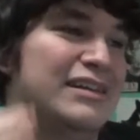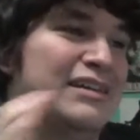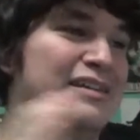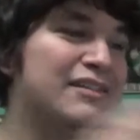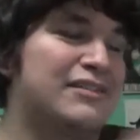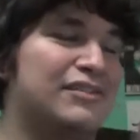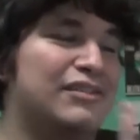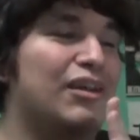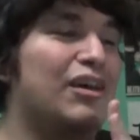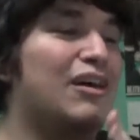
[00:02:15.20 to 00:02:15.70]
in
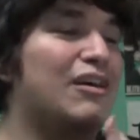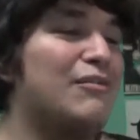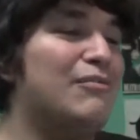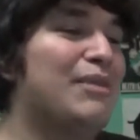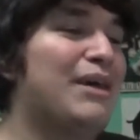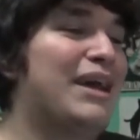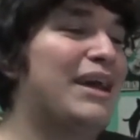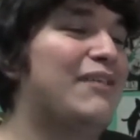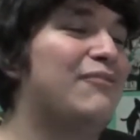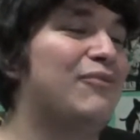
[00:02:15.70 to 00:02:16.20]
this long
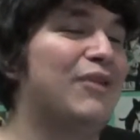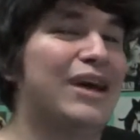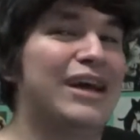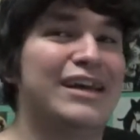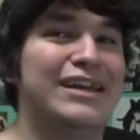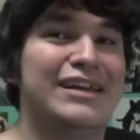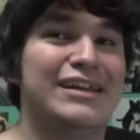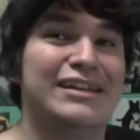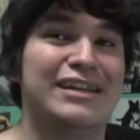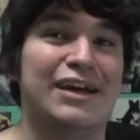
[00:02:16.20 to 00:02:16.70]

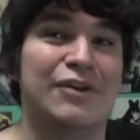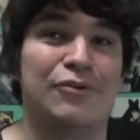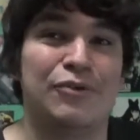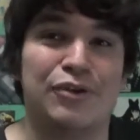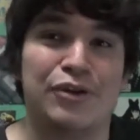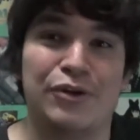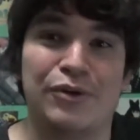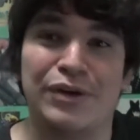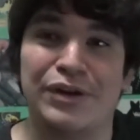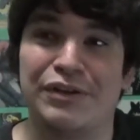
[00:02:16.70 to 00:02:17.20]
bandwagon that we're
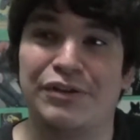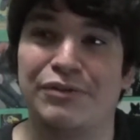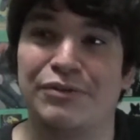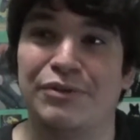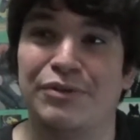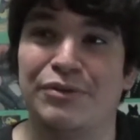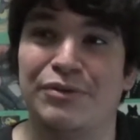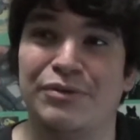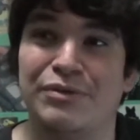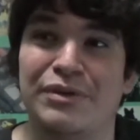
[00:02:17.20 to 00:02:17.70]
going
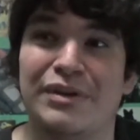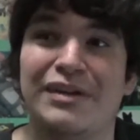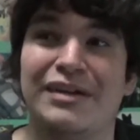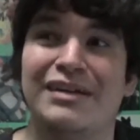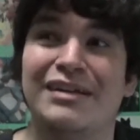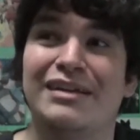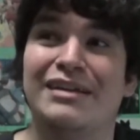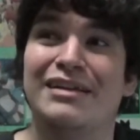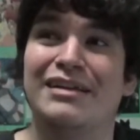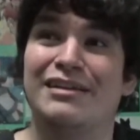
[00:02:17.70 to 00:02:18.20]
through.
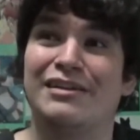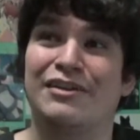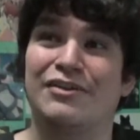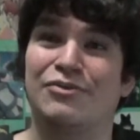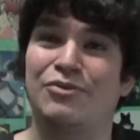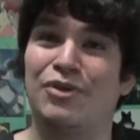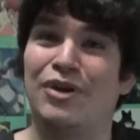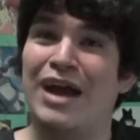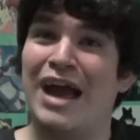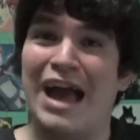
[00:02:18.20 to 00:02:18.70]
Because
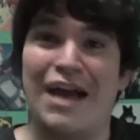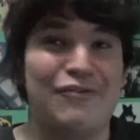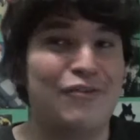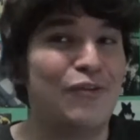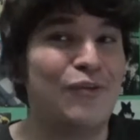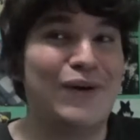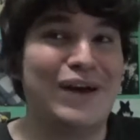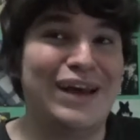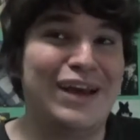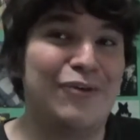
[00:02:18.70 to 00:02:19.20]
we're
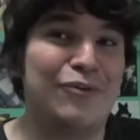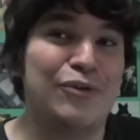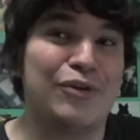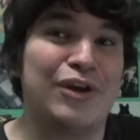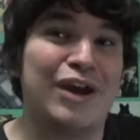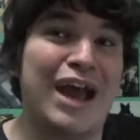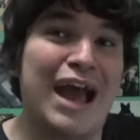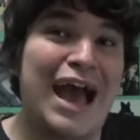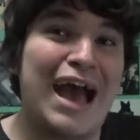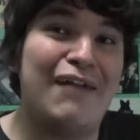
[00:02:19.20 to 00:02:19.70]
halfway,
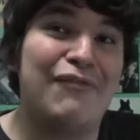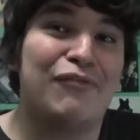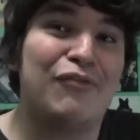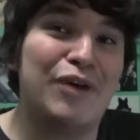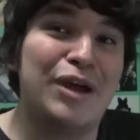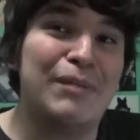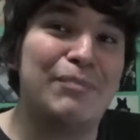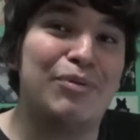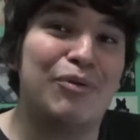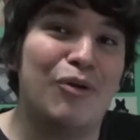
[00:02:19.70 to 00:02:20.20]
we're
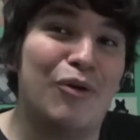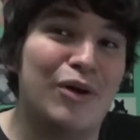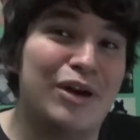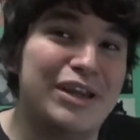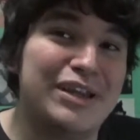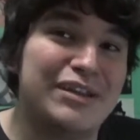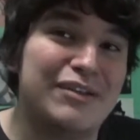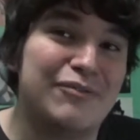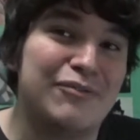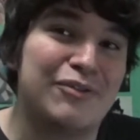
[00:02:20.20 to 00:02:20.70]
halfway
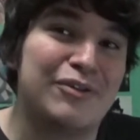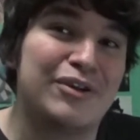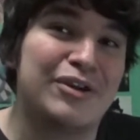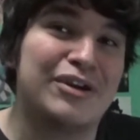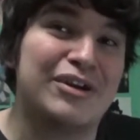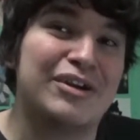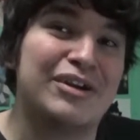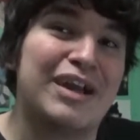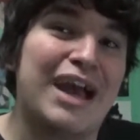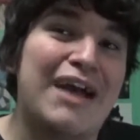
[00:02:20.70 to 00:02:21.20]
point,
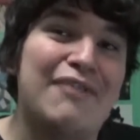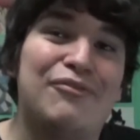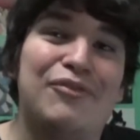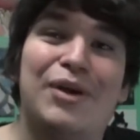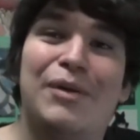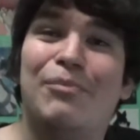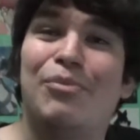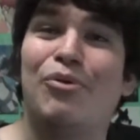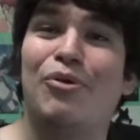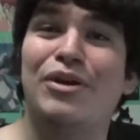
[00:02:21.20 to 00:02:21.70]
we're
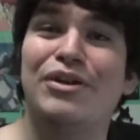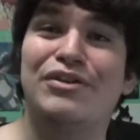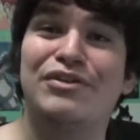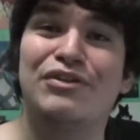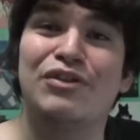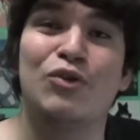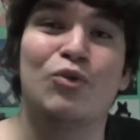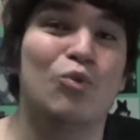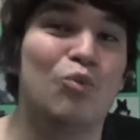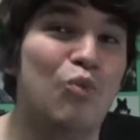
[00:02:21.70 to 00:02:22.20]
halfway points
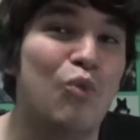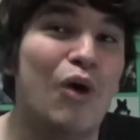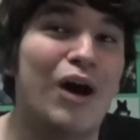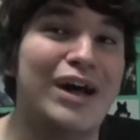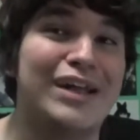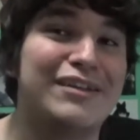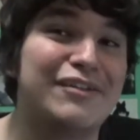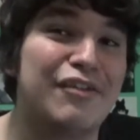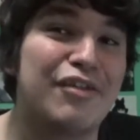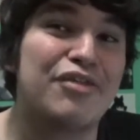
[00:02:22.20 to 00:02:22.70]
to
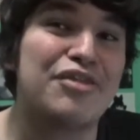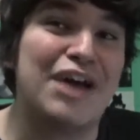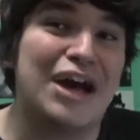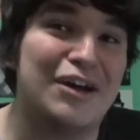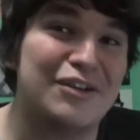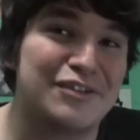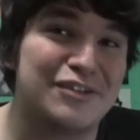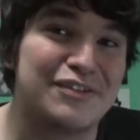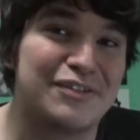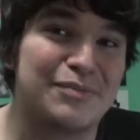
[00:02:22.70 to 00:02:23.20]

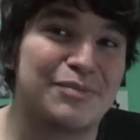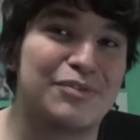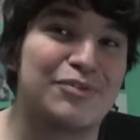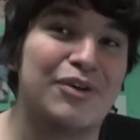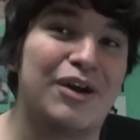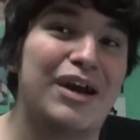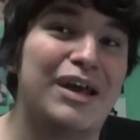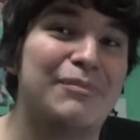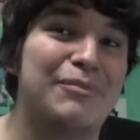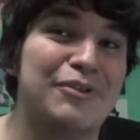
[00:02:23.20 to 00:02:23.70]
1,000
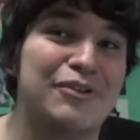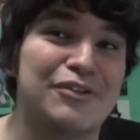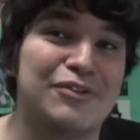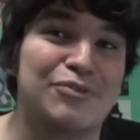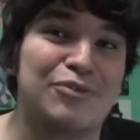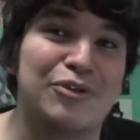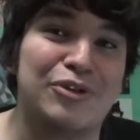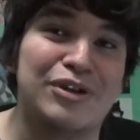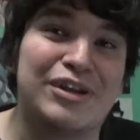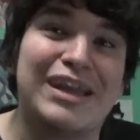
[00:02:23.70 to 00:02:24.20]
subscribers.
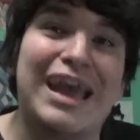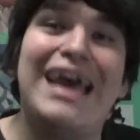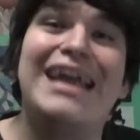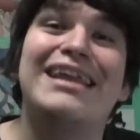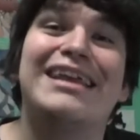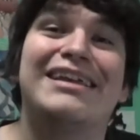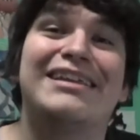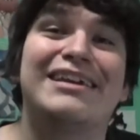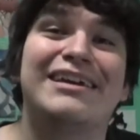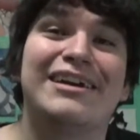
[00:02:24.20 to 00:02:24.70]
We're
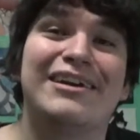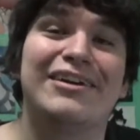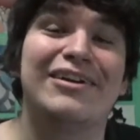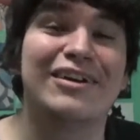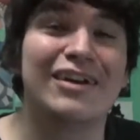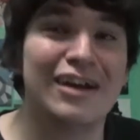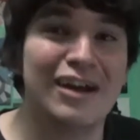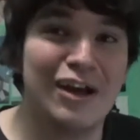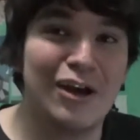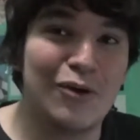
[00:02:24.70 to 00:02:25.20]
getting there.
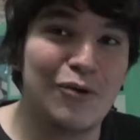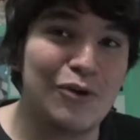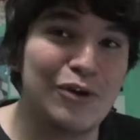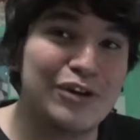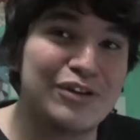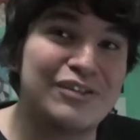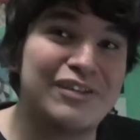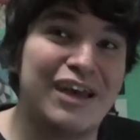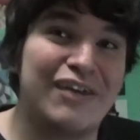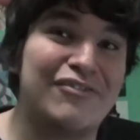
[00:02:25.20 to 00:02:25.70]
We're
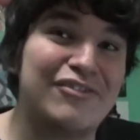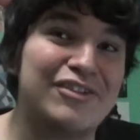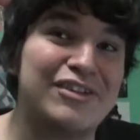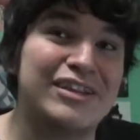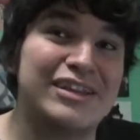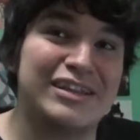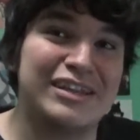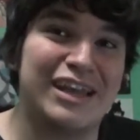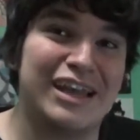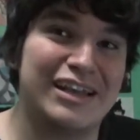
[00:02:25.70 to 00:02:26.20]

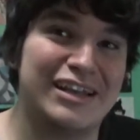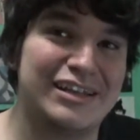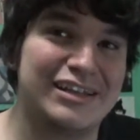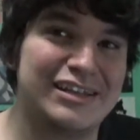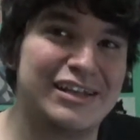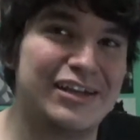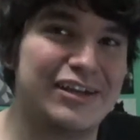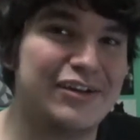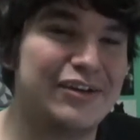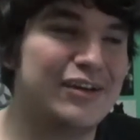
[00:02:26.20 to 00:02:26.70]
definitely getting
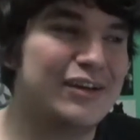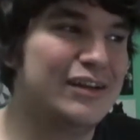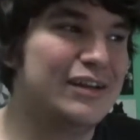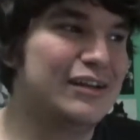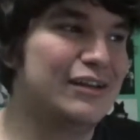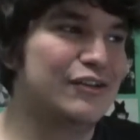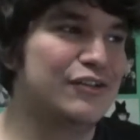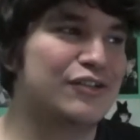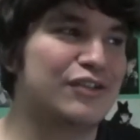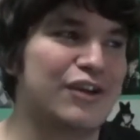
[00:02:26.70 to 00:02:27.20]
there.
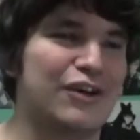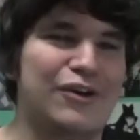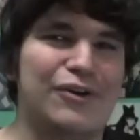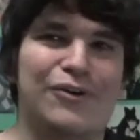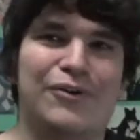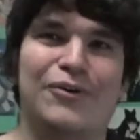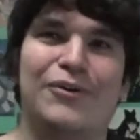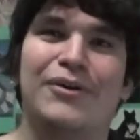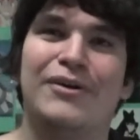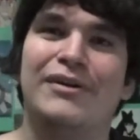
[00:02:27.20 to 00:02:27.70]

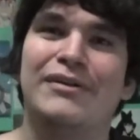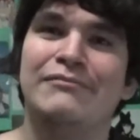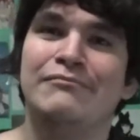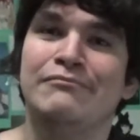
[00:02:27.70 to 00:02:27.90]
So,